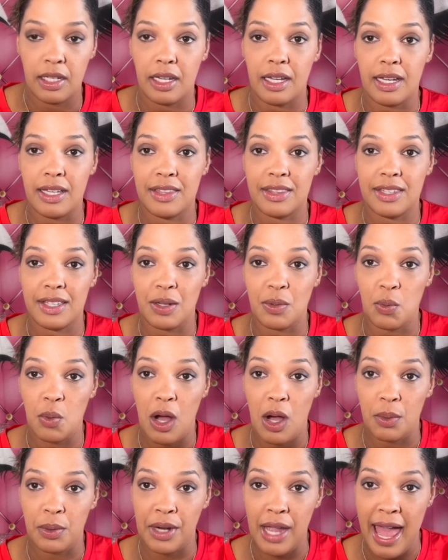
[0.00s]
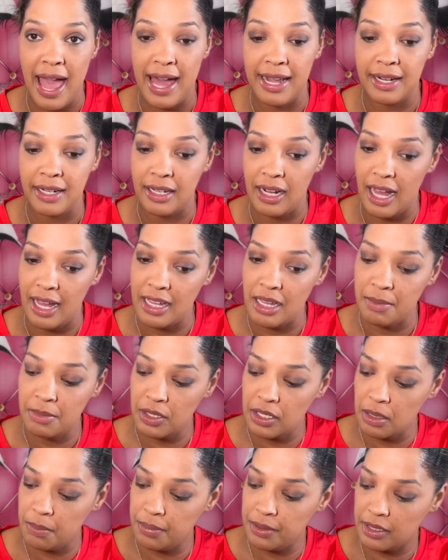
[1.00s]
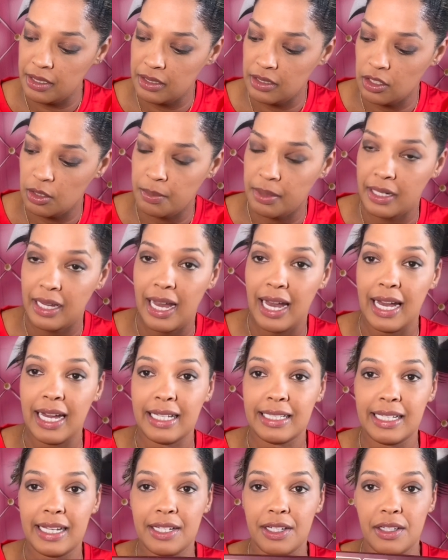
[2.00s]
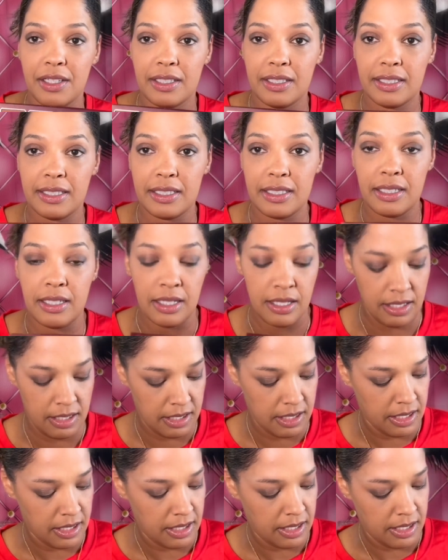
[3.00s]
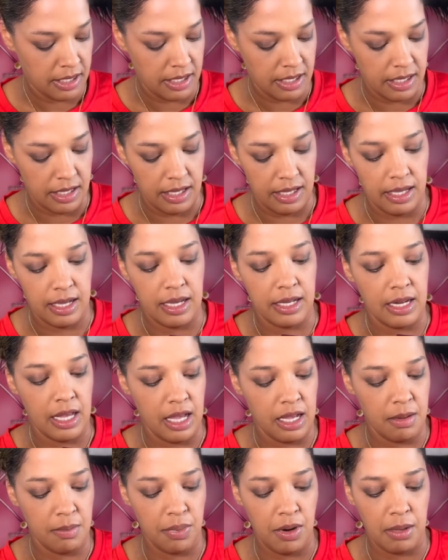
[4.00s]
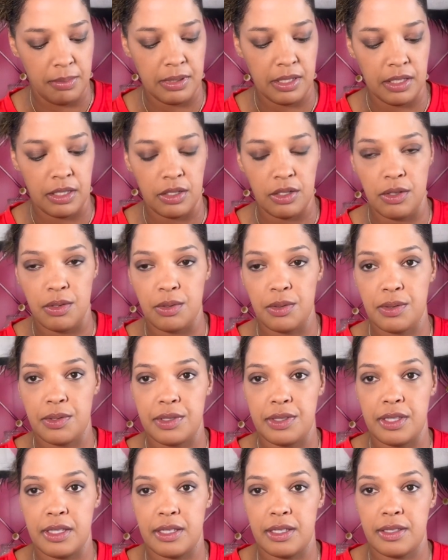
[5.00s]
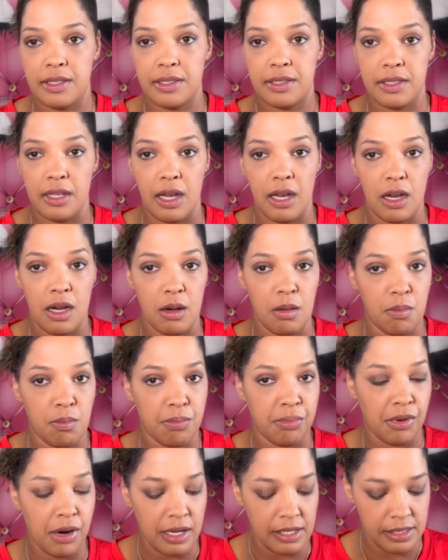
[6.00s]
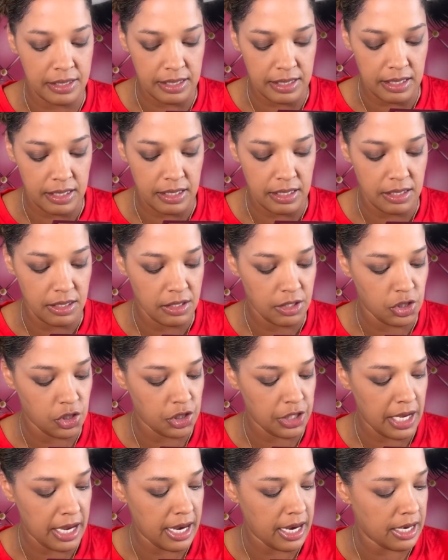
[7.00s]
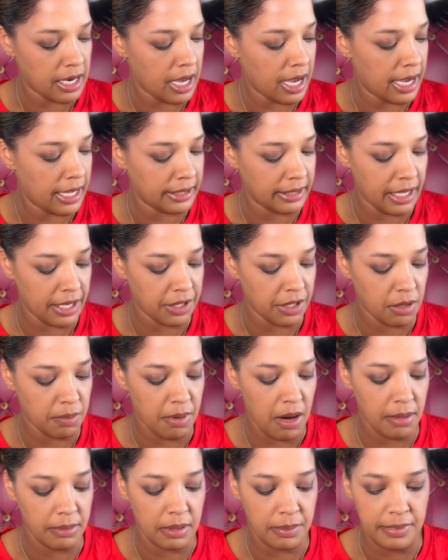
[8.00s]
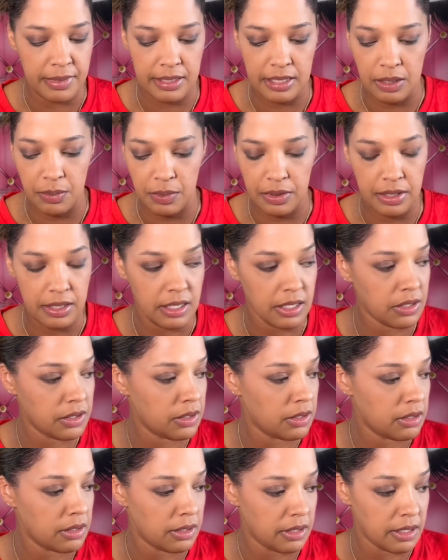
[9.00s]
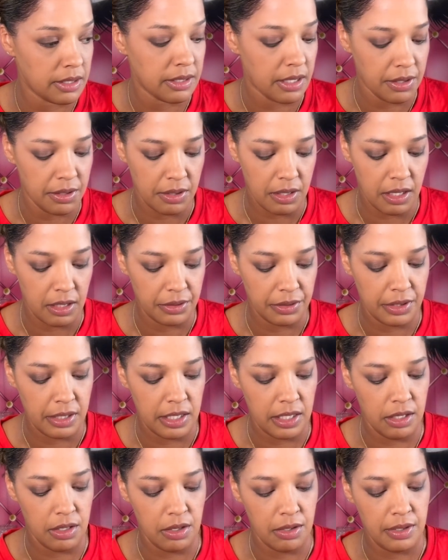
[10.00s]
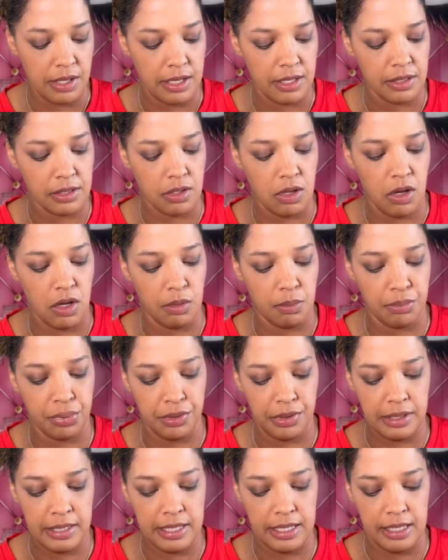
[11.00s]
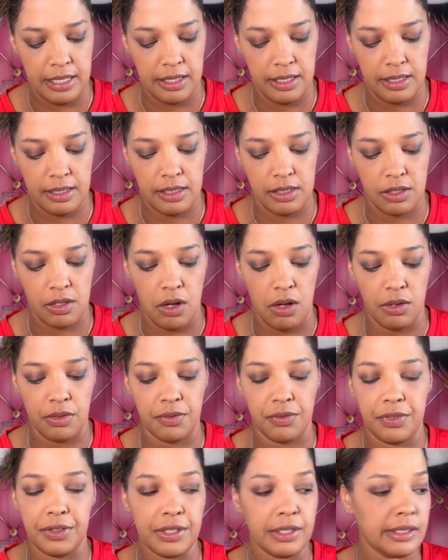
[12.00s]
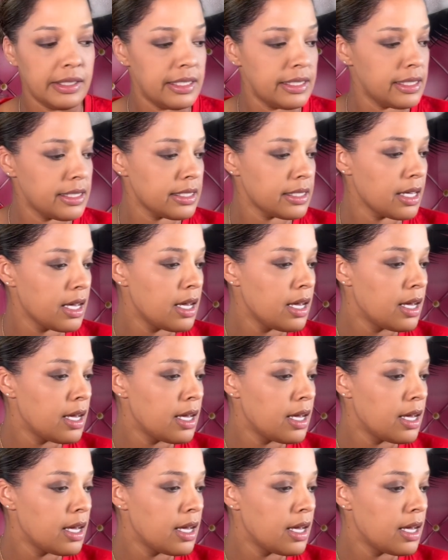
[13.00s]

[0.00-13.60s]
And then while we're at it, I am gonna put a little bit of highlight on, and I am probably gonna use this bronzy shade highlighter, probably mix it with this other color here that is called Brilliant. This is called Fearless.